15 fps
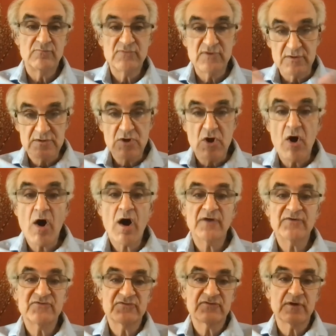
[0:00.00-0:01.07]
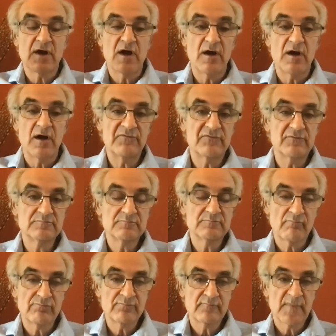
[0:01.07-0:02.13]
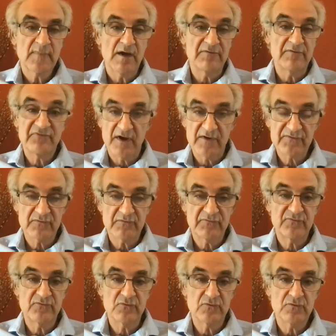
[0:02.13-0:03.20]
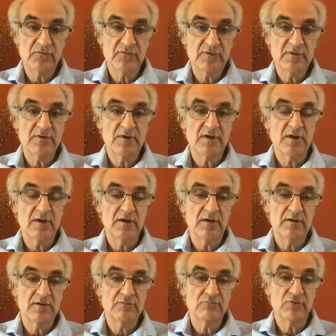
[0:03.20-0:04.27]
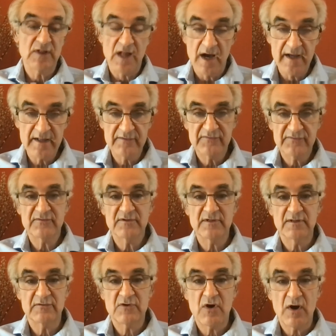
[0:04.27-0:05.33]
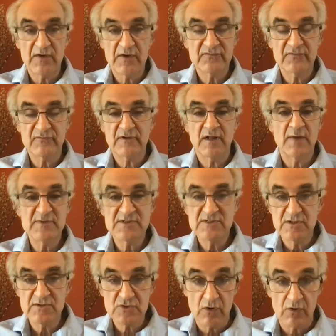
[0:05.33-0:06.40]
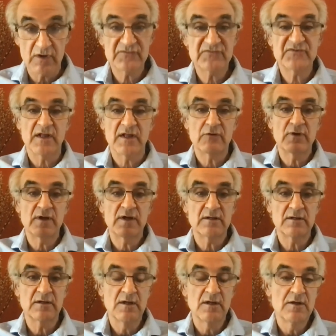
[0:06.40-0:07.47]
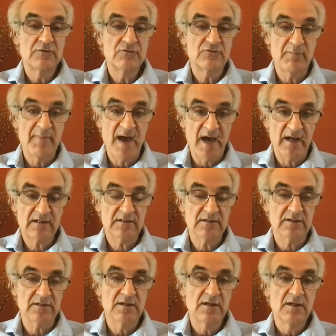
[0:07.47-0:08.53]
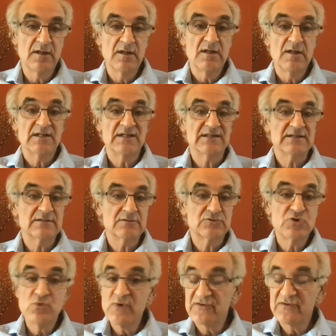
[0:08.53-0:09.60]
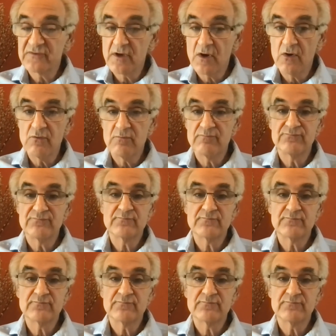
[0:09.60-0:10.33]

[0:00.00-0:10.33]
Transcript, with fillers: The costs of, of fossil fuel uh, reliance and the costs of climate change are accelerating dramatically. Two weeks ago,